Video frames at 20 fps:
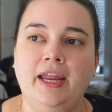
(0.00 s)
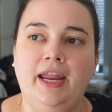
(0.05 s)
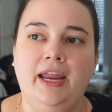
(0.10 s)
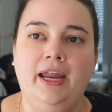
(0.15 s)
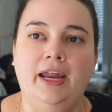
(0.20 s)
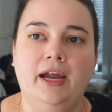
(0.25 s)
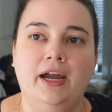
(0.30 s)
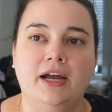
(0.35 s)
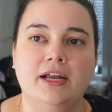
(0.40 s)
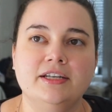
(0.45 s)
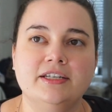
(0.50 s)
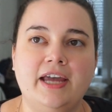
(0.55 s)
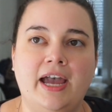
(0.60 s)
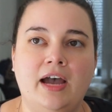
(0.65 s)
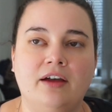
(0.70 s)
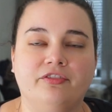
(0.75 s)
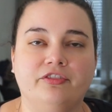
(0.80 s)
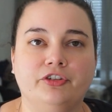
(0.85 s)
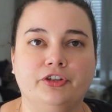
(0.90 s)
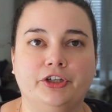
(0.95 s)
And
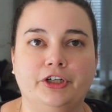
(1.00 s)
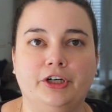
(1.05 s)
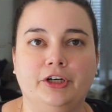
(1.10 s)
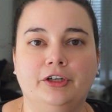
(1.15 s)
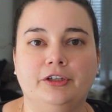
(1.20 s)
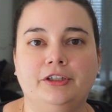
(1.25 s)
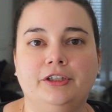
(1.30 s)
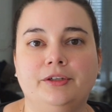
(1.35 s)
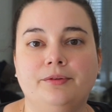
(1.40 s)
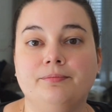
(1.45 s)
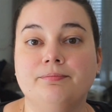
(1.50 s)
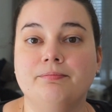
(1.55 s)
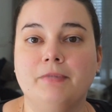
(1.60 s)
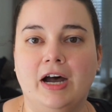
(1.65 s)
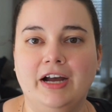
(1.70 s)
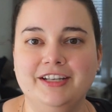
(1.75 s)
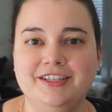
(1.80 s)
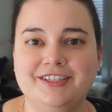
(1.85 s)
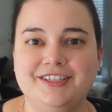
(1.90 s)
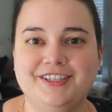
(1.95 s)
after
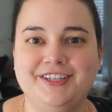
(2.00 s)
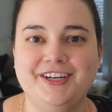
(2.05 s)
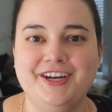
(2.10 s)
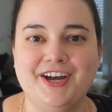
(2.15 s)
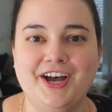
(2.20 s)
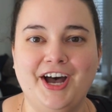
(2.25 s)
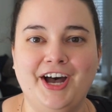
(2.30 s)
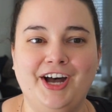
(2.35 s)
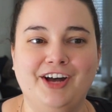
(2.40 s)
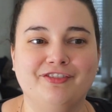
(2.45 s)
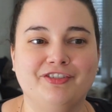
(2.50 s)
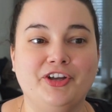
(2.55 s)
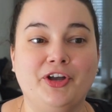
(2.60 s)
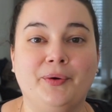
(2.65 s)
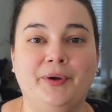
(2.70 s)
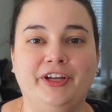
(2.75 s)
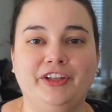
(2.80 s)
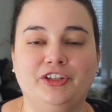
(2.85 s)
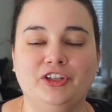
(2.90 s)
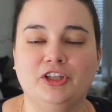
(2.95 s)
months of
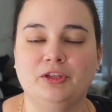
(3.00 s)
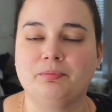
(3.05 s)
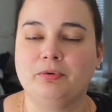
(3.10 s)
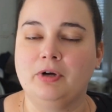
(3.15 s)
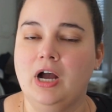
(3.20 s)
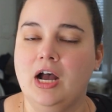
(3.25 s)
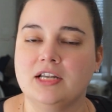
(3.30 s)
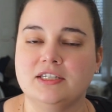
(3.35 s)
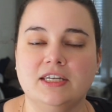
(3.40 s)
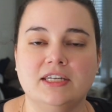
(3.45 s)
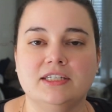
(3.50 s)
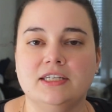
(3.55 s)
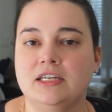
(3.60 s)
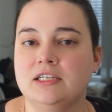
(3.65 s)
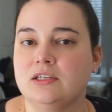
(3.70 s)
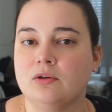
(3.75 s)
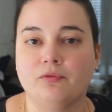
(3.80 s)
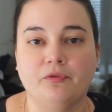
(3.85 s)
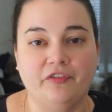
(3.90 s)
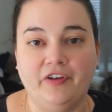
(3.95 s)
going through the process,
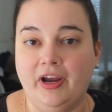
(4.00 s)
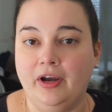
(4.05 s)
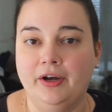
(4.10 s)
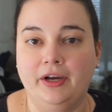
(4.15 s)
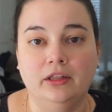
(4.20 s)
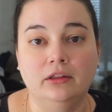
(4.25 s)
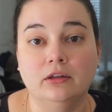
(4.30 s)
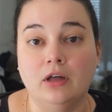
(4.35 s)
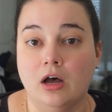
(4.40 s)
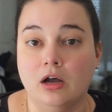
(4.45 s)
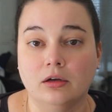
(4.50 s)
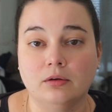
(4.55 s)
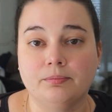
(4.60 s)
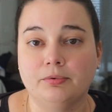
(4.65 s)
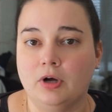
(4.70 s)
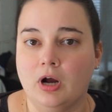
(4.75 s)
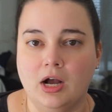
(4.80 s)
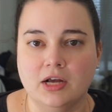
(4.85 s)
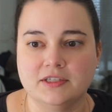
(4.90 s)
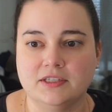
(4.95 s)
it's a very long
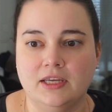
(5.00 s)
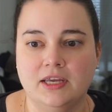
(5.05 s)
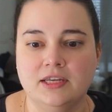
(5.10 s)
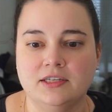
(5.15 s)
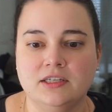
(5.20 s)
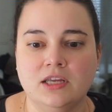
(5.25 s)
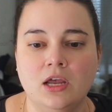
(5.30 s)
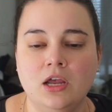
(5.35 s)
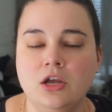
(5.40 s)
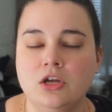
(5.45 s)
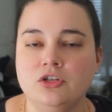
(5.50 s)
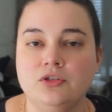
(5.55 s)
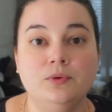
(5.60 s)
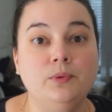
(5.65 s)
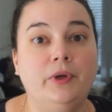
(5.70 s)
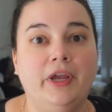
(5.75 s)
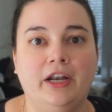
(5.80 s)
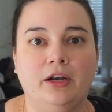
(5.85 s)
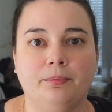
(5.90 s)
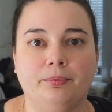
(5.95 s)
process
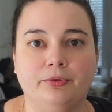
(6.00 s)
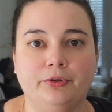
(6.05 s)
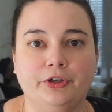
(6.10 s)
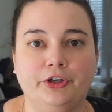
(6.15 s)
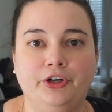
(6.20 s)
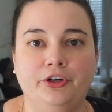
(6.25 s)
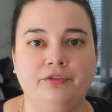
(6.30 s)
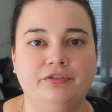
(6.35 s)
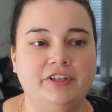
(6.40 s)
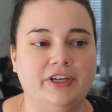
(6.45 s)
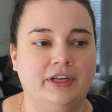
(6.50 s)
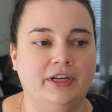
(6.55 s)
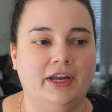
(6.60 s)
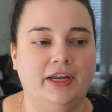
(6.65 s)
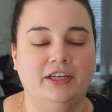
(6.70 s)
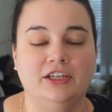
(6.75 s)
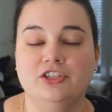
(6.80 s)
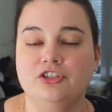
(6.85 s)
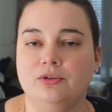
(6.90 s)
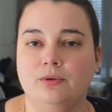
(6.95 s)
to get approved, and
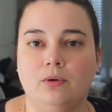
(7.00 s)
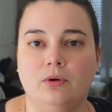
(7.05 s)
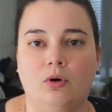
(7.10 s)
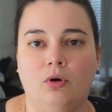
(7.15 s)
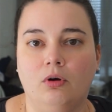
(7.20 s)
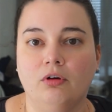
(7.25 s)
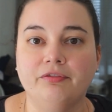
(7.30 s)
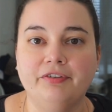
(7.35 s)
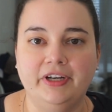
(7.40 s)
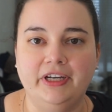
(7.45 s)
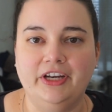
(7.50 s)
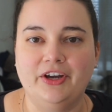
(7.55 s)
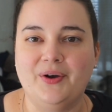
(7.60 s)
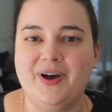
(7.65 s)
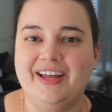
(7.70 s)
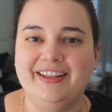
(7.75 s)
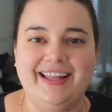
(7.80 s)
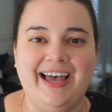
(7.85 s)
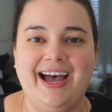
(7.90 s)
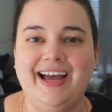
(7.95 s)
I can do a whole video
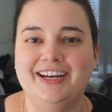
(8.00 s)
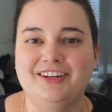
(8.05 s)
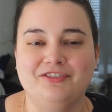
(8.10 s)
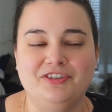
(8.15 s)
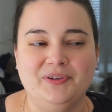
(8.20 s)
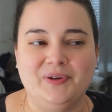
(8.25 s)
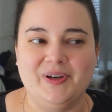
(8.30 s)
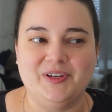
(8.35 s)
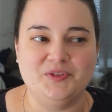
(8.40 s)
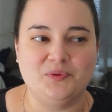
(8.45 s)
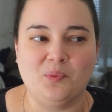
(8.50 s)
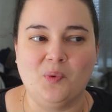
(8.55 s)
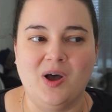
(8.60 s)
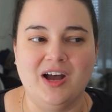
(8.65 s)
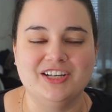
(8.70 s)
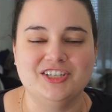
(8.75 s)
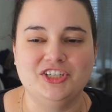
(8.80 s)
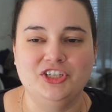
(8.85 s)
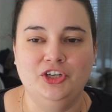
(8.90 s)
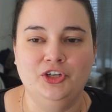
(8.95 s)
on that if you guys
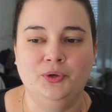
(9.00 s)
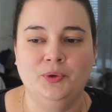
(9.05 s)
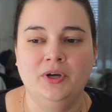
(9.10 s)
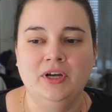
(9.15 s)
want to.